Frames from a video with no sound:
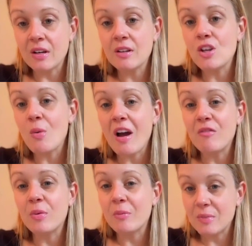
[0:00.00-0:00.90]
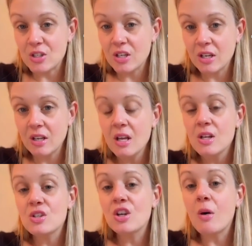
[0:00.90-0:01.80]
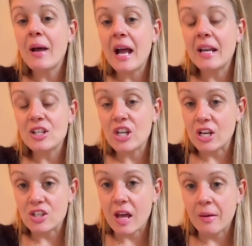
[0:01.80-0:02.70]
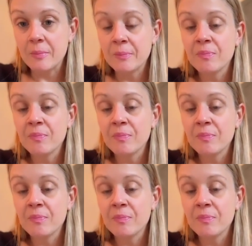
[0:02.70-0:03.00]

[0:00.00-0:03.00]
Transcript: you have permission to go ahead and change that.